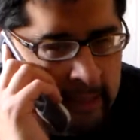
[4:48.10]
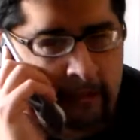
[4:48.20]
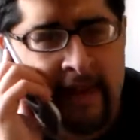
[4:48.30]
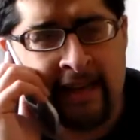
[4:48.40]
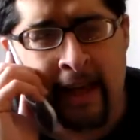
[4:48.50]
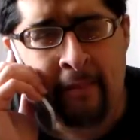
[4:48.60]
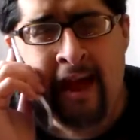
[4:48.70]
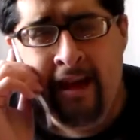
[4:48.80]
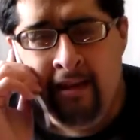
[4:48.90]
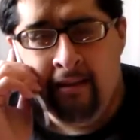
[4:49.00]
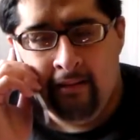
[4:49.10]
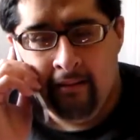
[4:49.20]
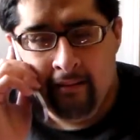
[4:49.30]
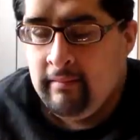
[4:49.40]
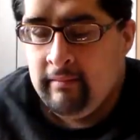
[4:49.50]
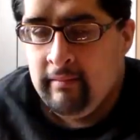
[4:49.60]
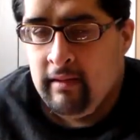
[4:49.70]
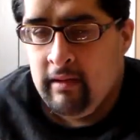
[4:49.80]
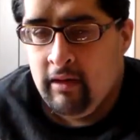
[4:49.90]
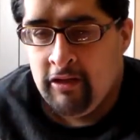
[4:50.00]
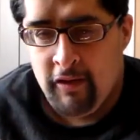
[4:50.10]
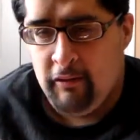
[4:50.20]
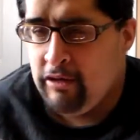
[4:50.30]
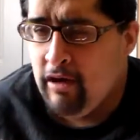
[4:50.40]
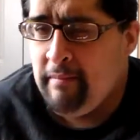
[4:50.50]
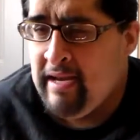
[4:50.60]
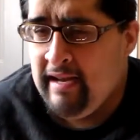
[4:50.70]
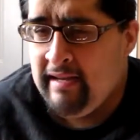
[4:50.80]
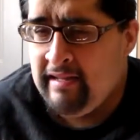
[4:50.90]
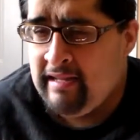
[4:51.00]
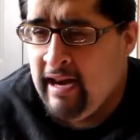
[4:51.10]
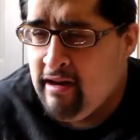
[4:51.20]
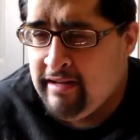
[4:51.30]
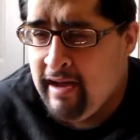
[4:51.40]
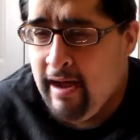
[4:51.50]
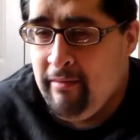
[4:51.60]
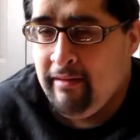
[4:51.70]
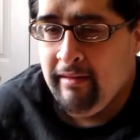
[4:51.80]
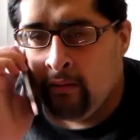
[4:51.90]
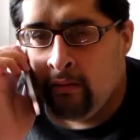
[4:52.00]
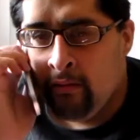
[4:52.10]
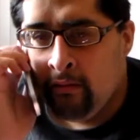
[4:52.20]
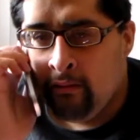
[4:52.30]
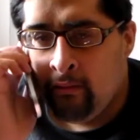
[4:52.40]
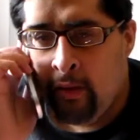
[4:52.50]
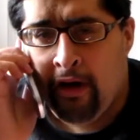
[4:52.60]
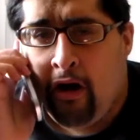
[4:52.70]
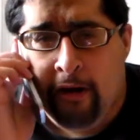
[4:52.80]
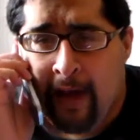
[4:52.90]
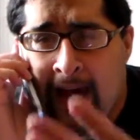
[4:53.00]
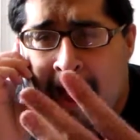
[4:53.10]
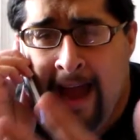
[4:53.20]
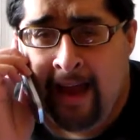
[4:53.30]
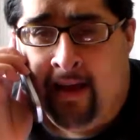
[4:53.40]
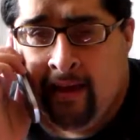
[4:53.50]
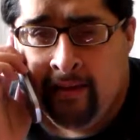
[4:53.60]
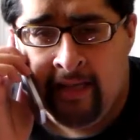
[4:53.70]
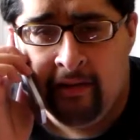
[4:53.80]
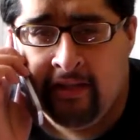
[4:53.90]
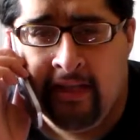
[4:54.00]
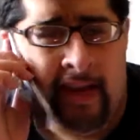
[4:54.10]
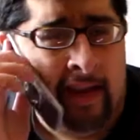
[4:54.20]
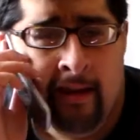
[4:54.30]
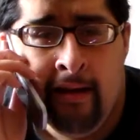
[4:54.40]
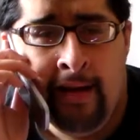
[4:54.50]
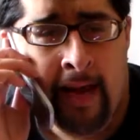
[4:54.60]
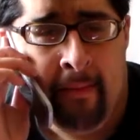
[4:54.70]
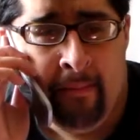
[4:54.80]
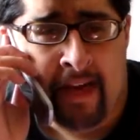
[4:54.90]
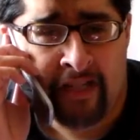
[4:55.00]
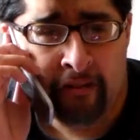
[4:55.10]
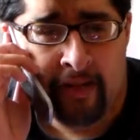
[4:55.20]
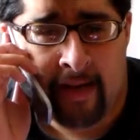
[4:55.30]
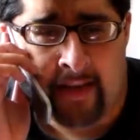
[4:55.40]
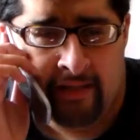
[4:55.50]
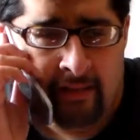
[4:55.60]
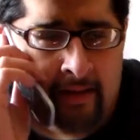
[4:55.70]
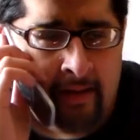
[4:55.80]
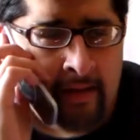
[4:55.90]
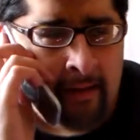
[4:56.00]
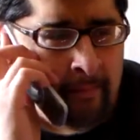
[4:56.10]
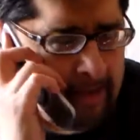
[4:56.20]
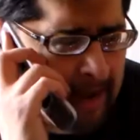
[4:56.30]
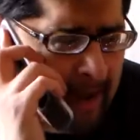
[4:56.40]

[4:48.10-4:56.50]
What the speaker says: You get that, man? So you were talking to me this entire time? What are you, high? Seriously, get me my 2 tickets. But